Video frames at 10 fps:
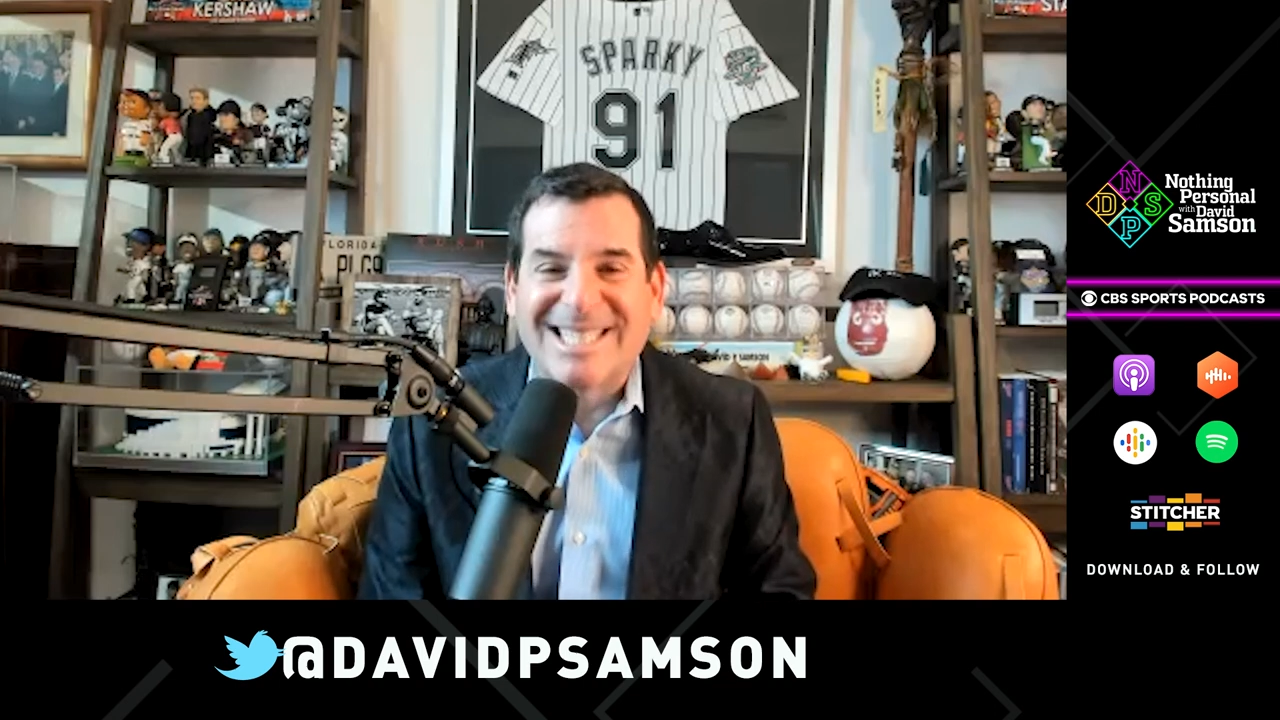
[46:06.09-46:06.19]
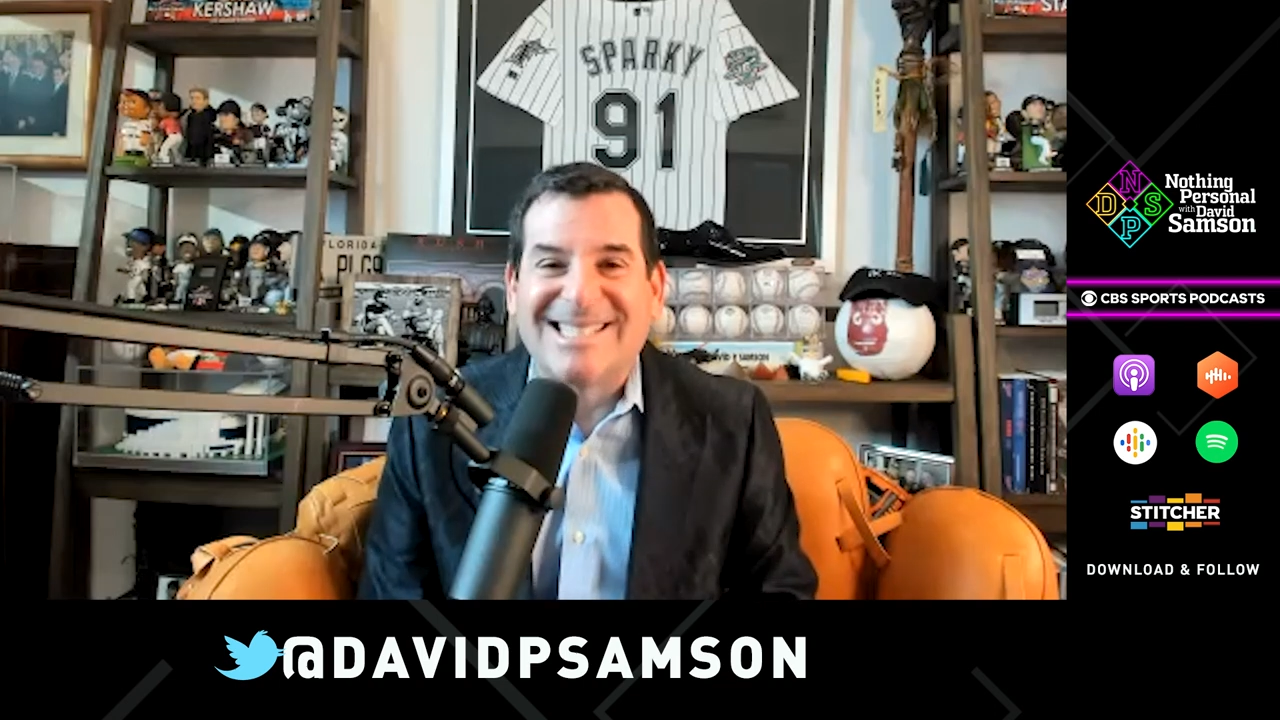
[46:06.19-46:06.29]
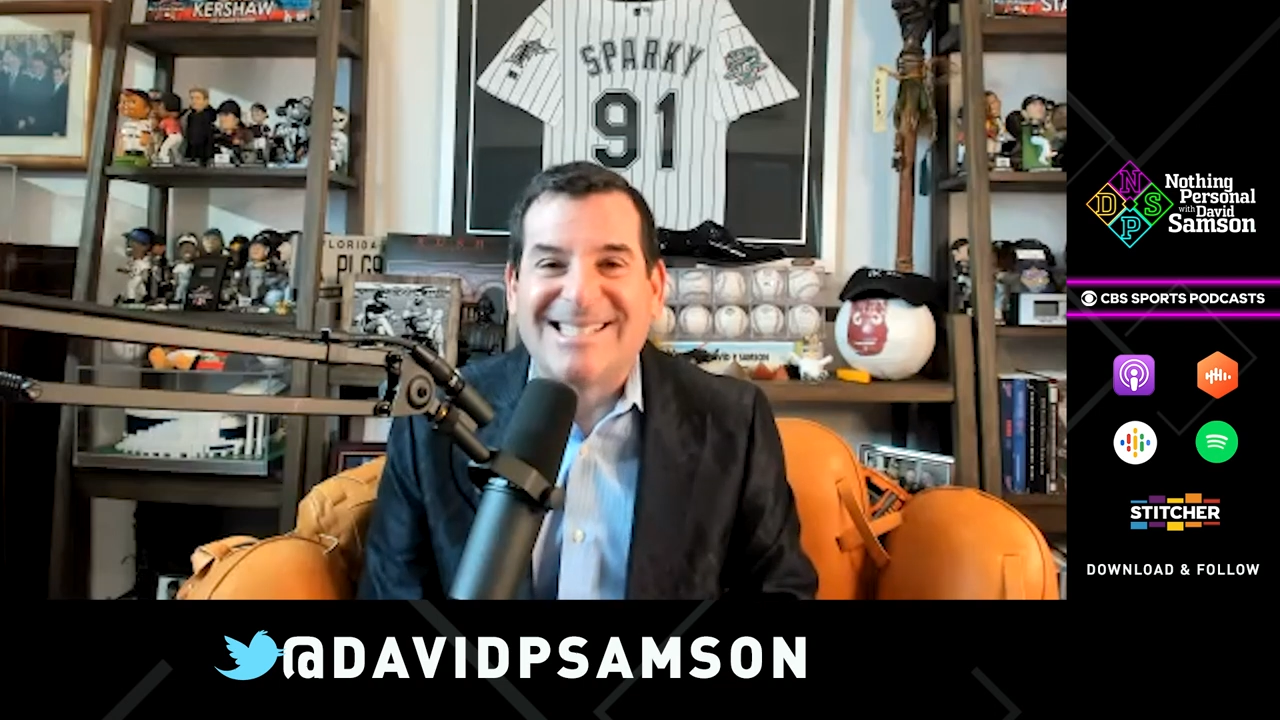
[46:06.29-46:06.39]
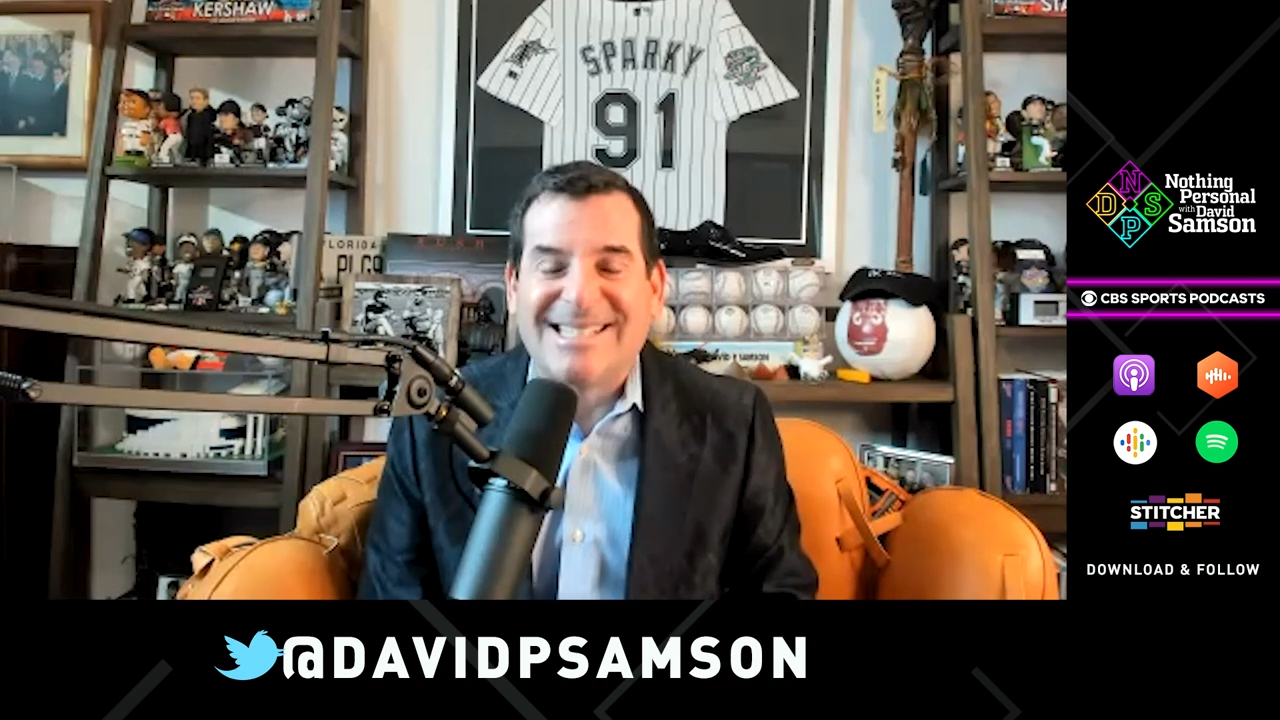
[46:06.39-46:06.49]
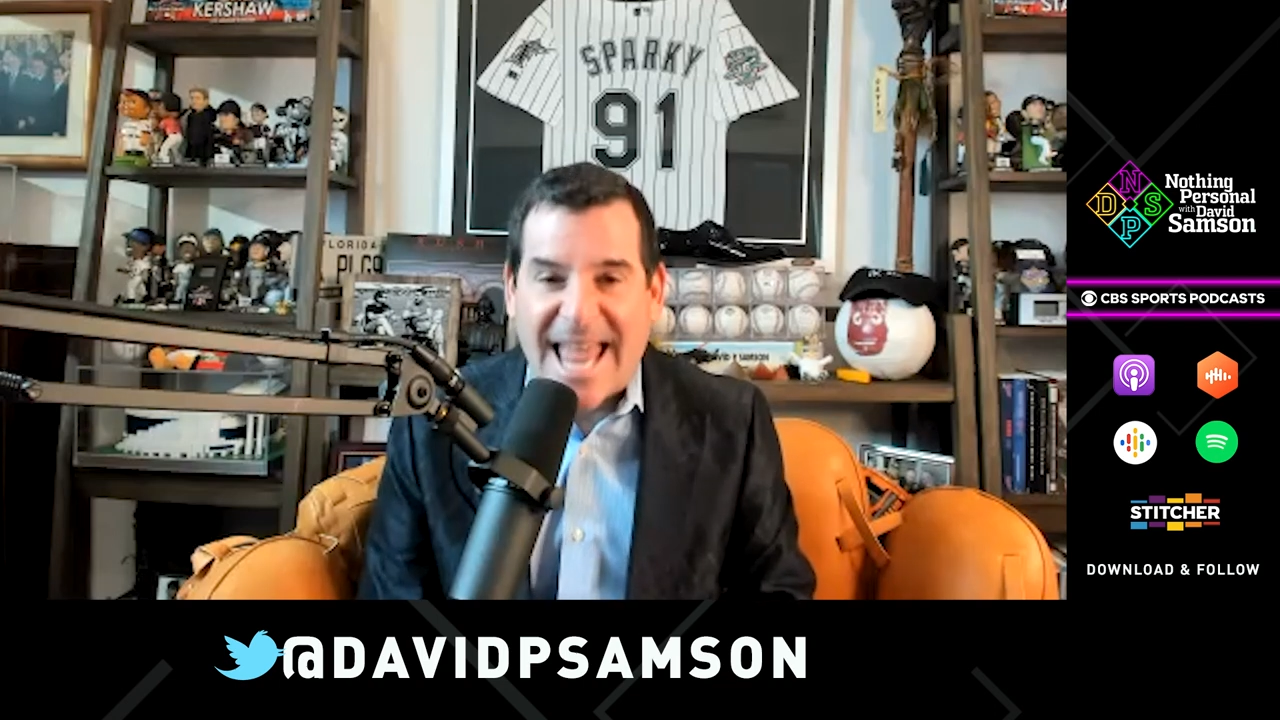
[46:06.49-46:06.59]

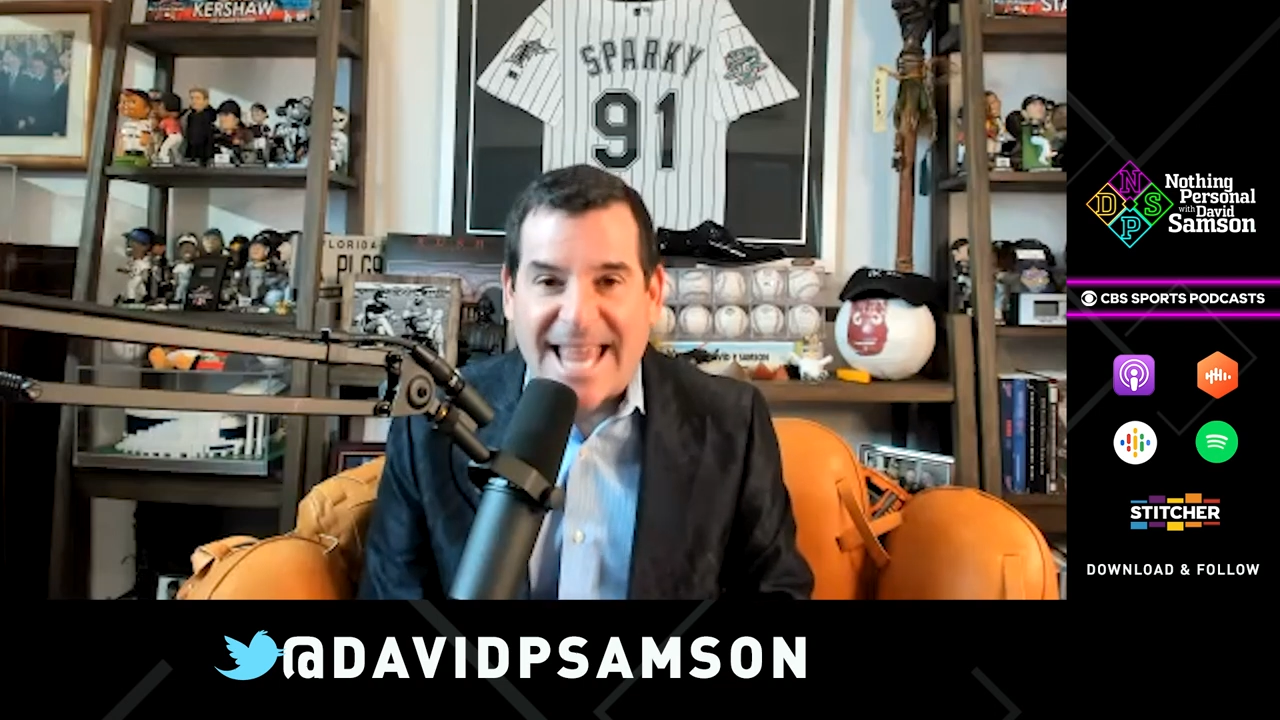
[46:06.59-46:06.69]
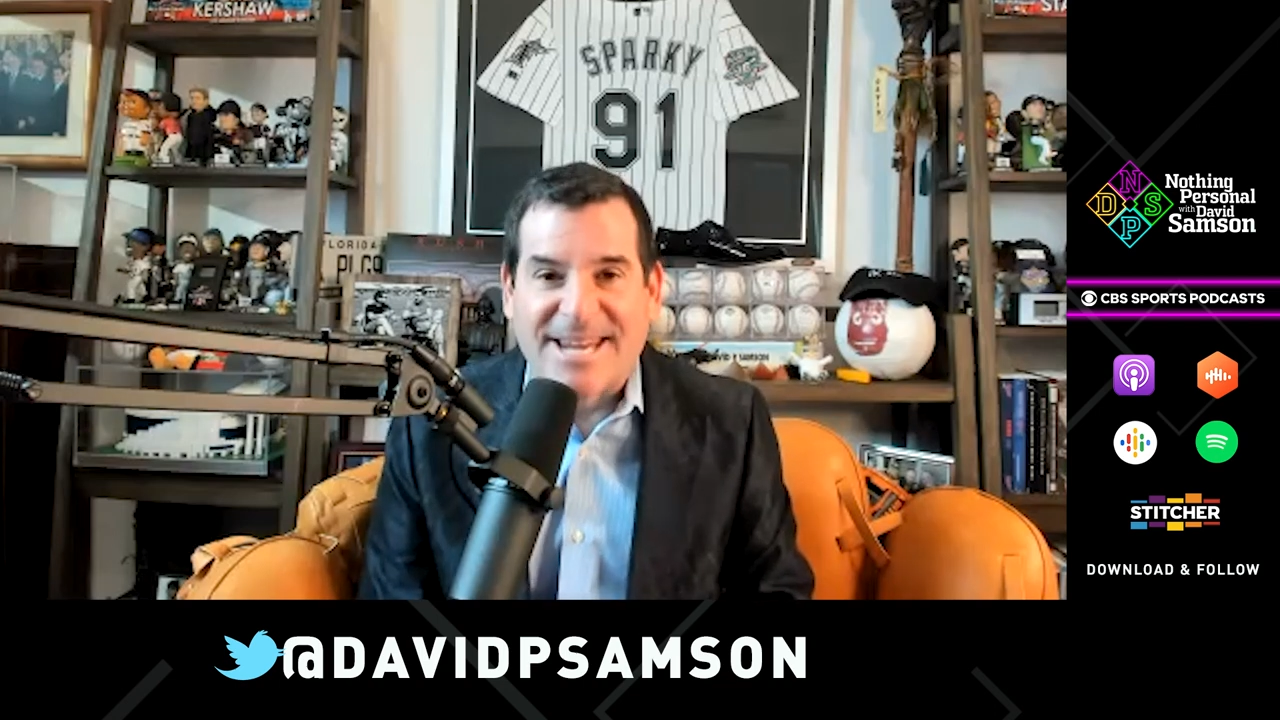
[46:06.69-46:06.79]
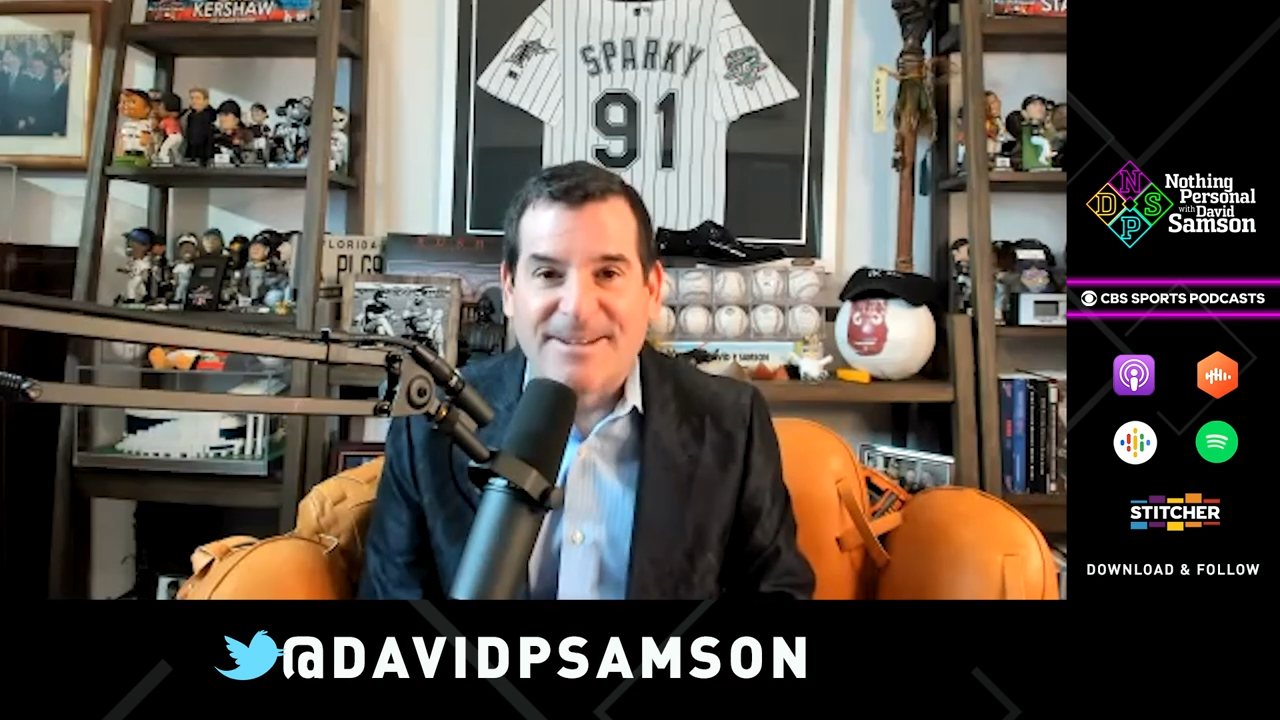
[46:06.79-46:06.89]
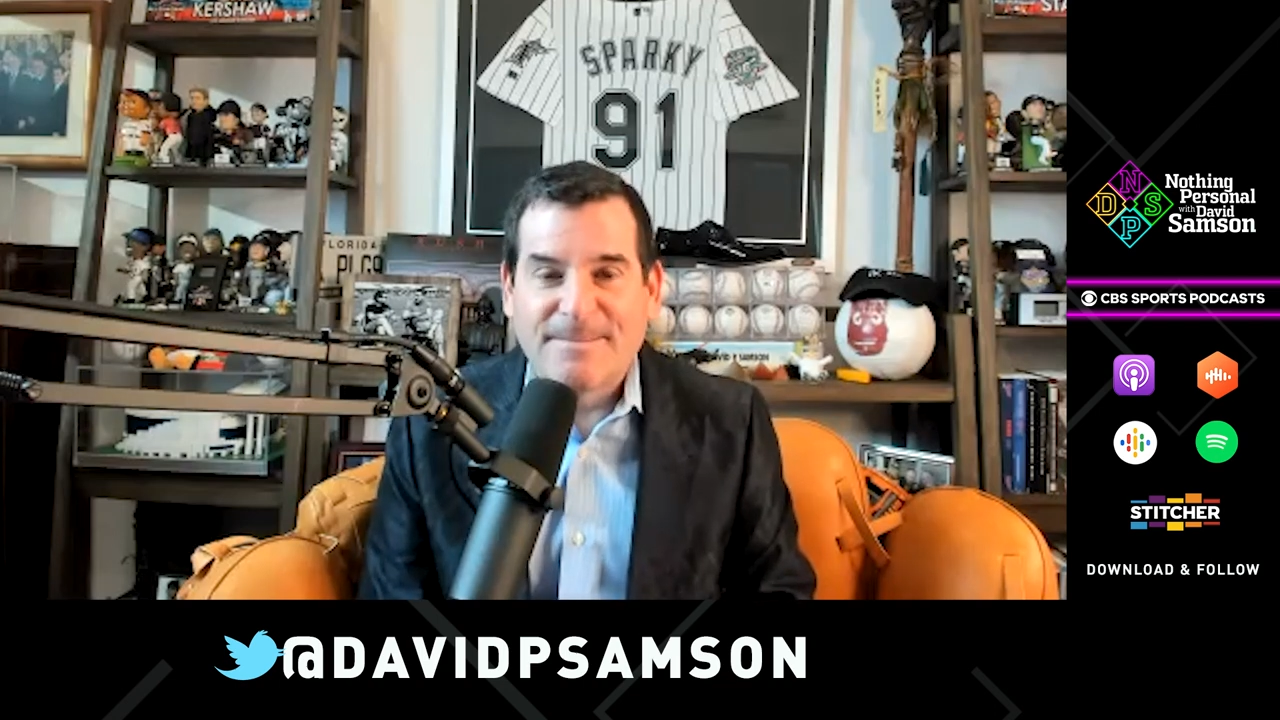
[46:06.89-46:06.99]
stay.